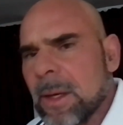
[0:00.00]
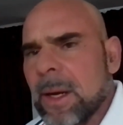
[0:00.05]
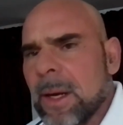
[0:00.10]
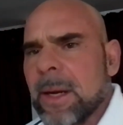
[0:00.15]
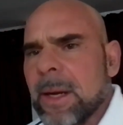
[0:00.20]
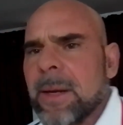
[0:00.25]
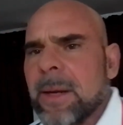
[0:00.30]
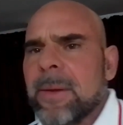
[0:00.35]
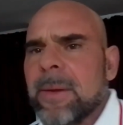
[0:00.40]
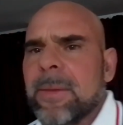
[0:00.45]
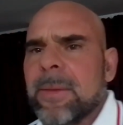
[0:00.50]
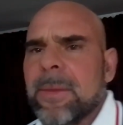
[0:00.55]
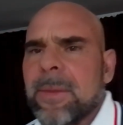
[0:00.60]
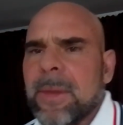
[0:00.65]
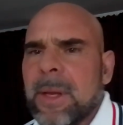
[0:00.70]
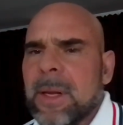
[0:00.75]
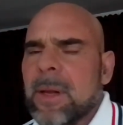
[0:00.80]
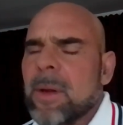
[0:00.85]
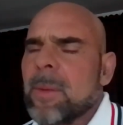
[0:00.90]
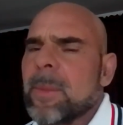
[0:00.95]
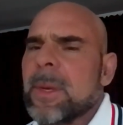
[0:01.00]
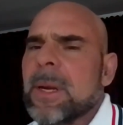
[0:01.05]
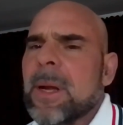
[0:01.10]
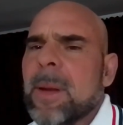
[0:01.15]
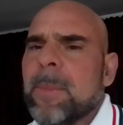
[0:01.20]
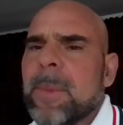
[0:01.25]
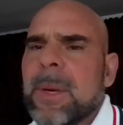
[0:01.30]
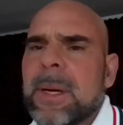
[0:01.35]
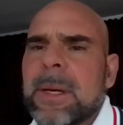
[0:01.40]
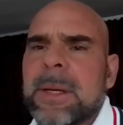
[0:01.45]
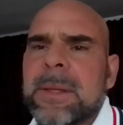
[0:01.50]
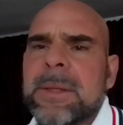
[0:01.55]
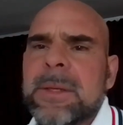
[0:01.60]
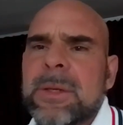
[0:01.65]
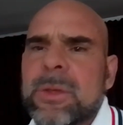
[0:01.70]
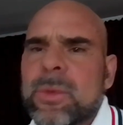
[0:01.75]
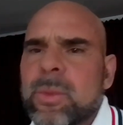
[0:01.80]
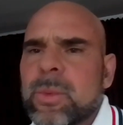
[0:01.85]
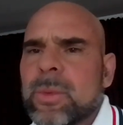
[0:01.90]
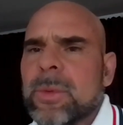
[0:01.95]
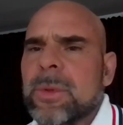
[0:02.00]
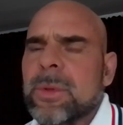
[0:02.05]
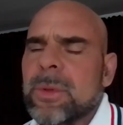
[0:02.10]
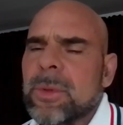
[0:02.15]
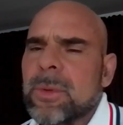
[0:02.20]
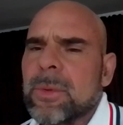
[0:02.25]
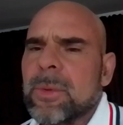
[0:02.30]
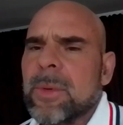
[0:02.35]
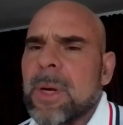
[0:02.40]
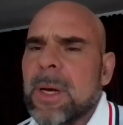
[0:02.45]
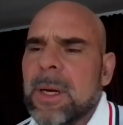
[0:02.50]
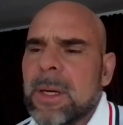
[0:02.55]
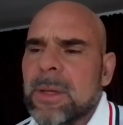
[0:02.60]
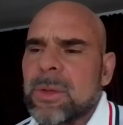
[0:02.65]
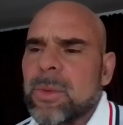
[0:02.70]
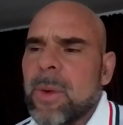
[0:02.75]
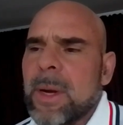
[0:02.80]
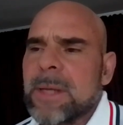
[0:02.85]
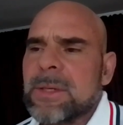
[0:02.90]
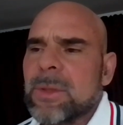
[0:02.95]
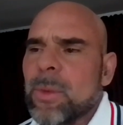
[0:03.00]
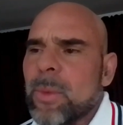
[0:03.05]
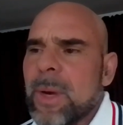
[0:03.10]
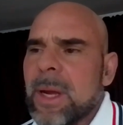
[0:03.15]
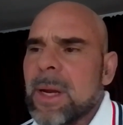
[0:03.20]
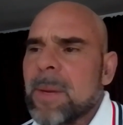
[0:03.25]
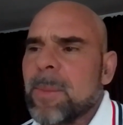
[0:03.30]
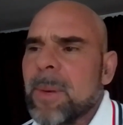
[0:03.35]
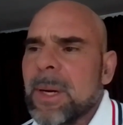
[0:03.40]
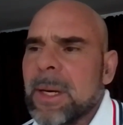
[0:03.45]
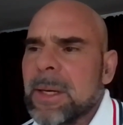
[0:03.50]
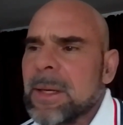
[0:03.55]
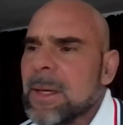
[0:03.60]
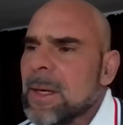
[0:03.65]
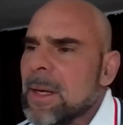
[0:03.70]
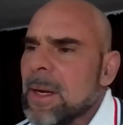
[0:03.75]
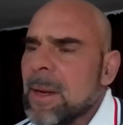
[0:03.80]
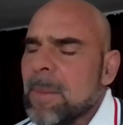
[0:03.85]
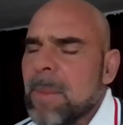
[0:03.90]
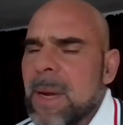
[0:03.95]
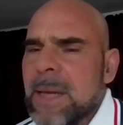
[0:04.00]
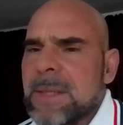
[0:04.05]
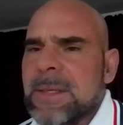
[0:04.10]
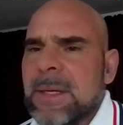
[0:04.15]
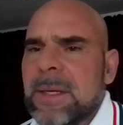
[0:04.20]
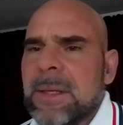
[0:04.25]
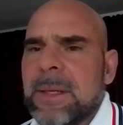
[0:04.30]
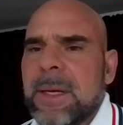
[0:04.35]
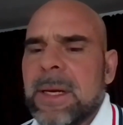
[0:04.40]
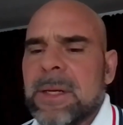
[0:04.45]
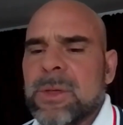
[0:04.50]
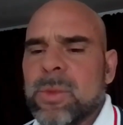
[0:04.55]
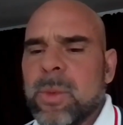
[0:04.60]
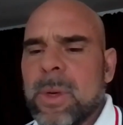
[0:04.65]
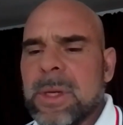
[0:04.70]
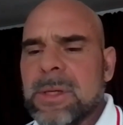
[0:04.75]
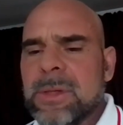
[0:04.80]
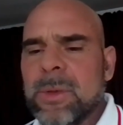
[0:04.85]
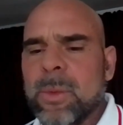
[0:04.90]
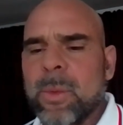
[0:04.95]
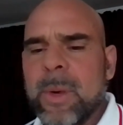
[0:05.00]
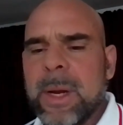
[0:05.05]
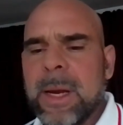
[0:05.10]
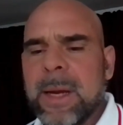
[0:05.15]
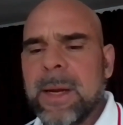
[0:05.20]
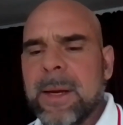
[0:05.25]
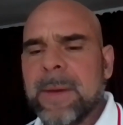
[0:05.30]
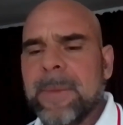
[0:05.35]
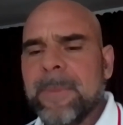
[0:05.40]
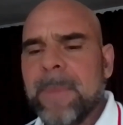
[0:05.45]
I think I'll be upping it to twice a week, but basically it's once a week,